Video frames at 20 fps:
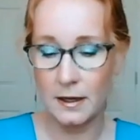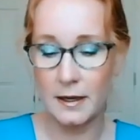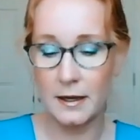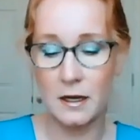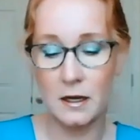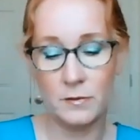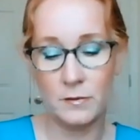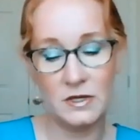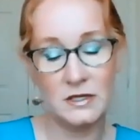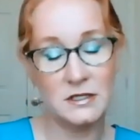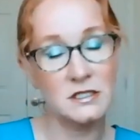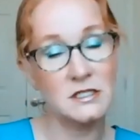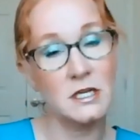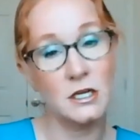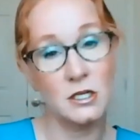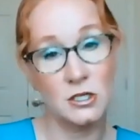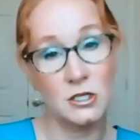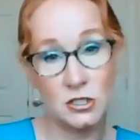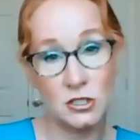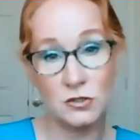um,
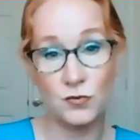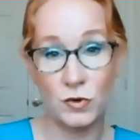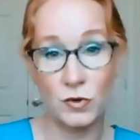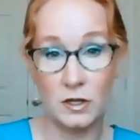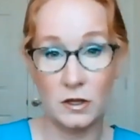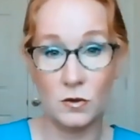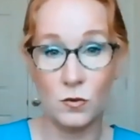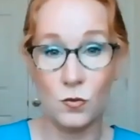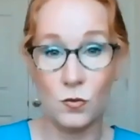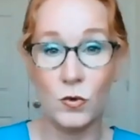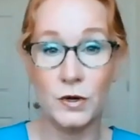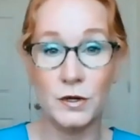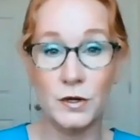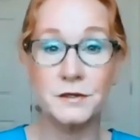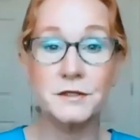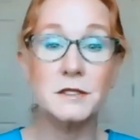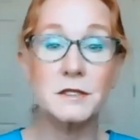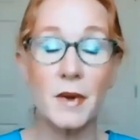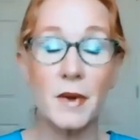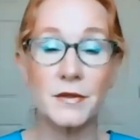instead of just reading the
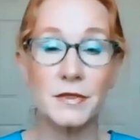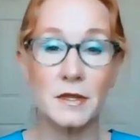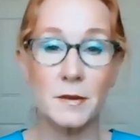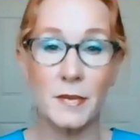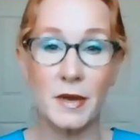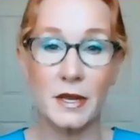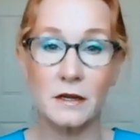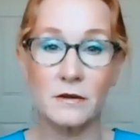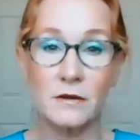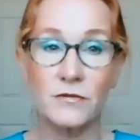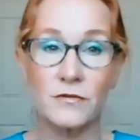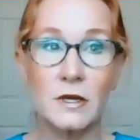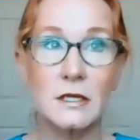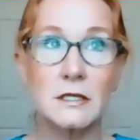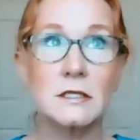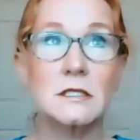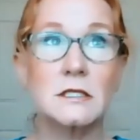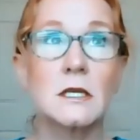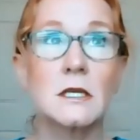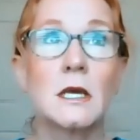words about the
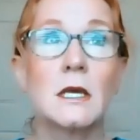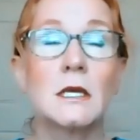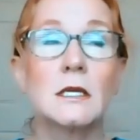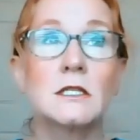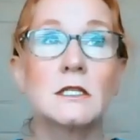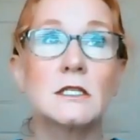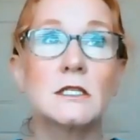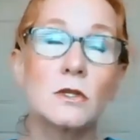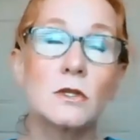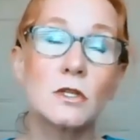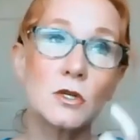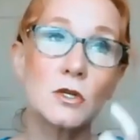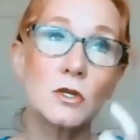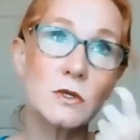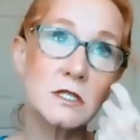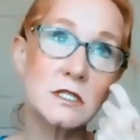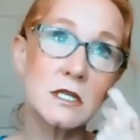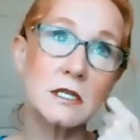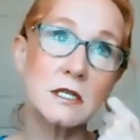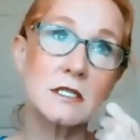benefits. So, the
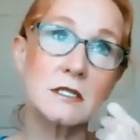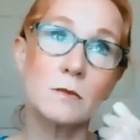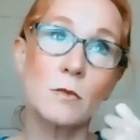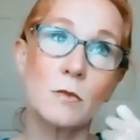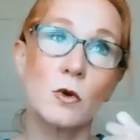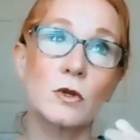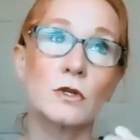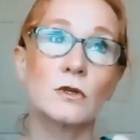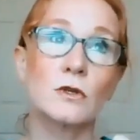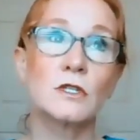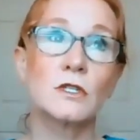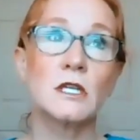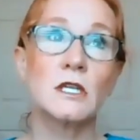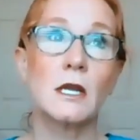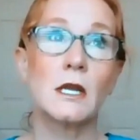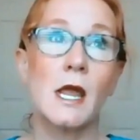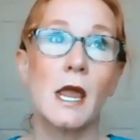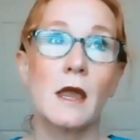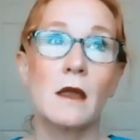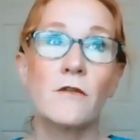newest testimonial
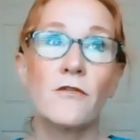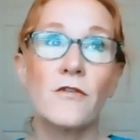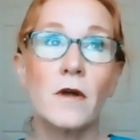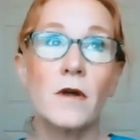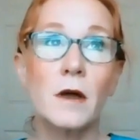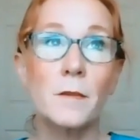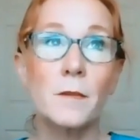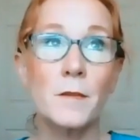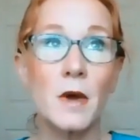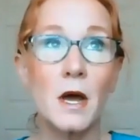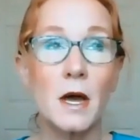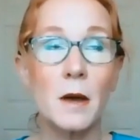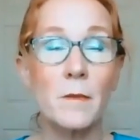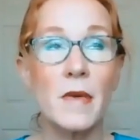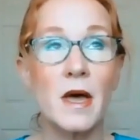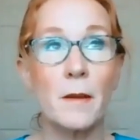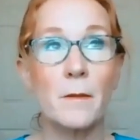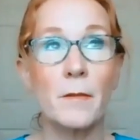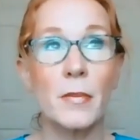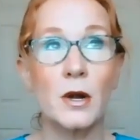today from a
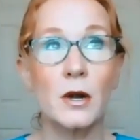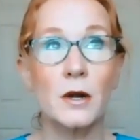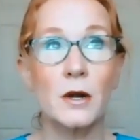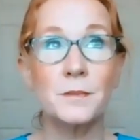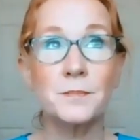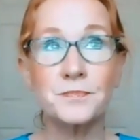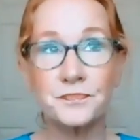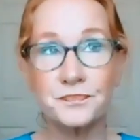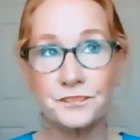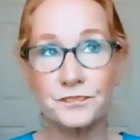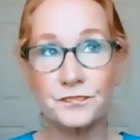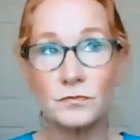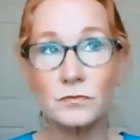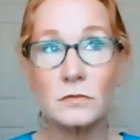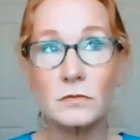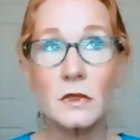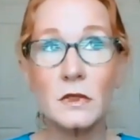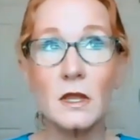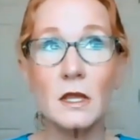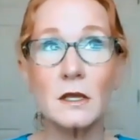member
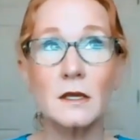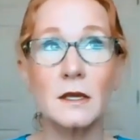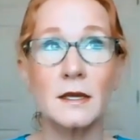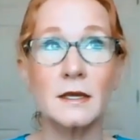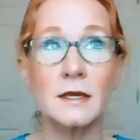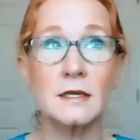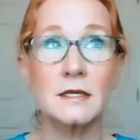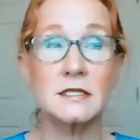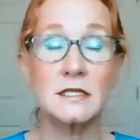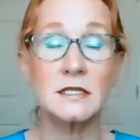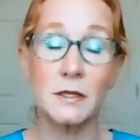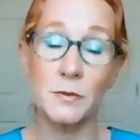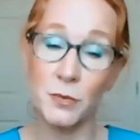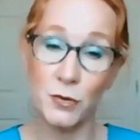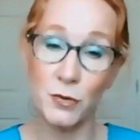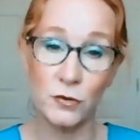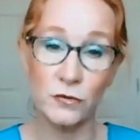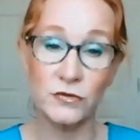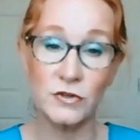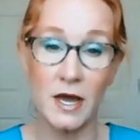is
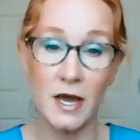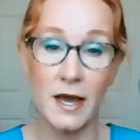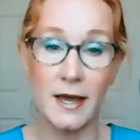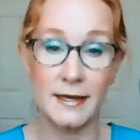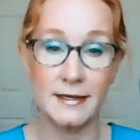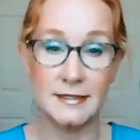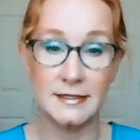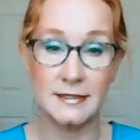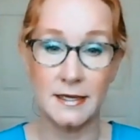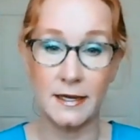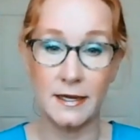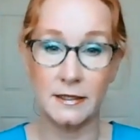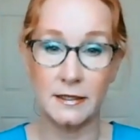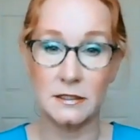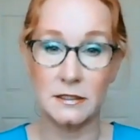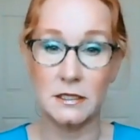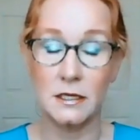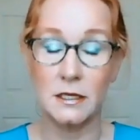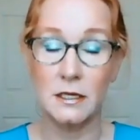improved eyesight.